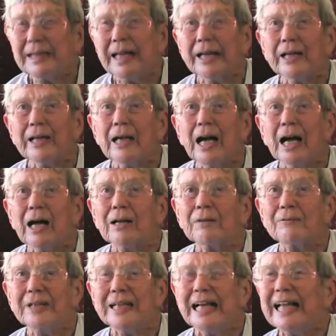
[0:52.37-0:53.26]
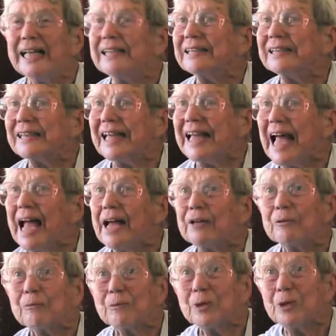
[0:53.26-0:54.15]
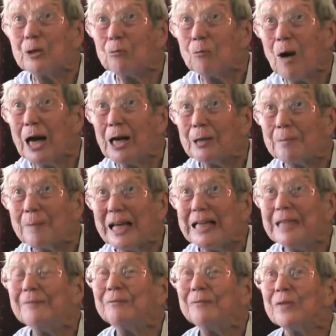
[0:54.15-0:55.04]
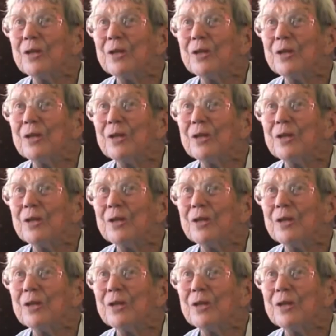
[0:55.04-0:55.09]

They are related to kangaroo and wallaby.